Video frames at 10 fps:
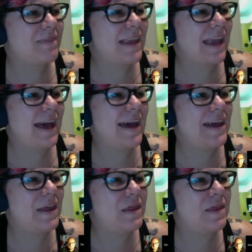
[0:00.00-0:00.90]
I
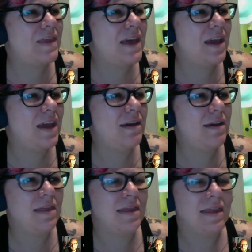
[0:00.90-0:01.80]
think
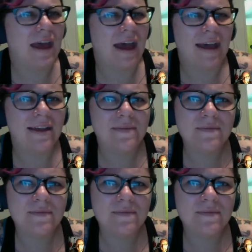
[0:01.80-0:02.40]
that